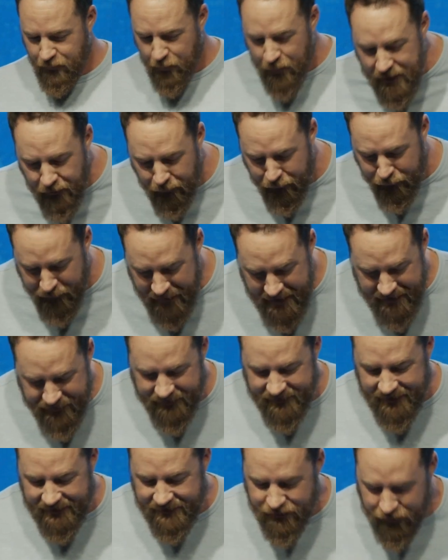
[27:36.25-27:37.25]
Real
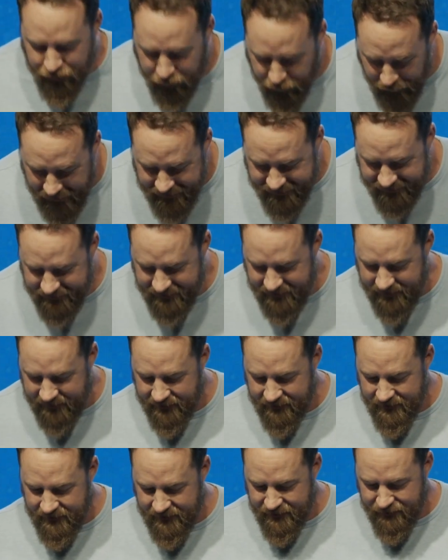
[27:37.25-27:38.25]
faith is a
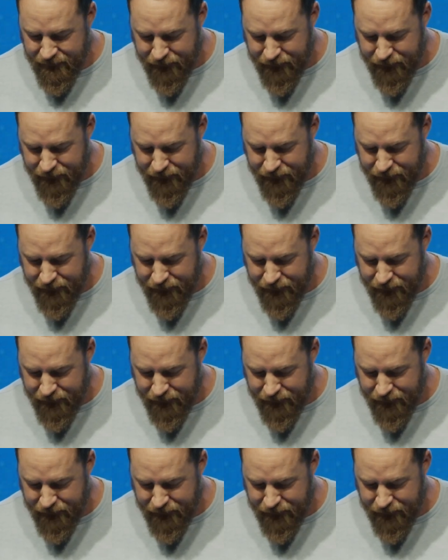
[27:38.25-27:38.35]
trusting